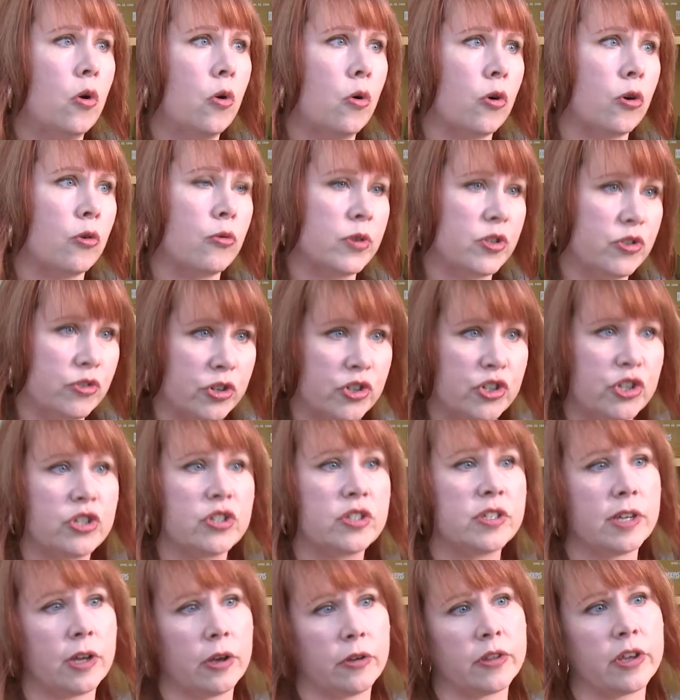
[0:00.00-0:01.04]
or
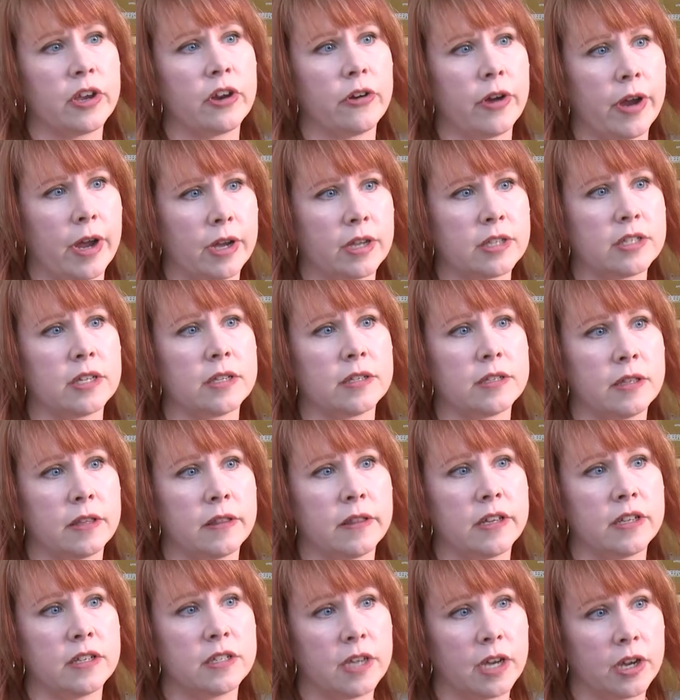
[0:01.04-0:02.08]
restrictions to healthcare access that
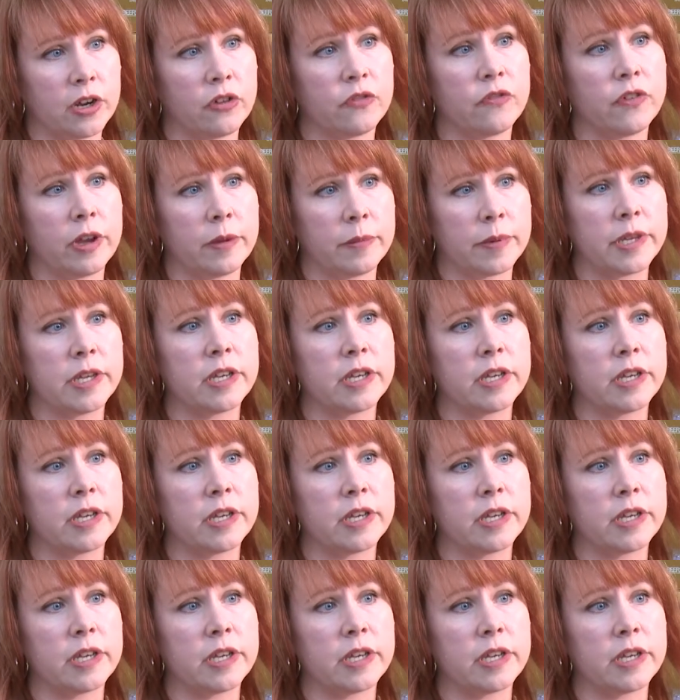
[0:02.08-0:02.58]
the entire family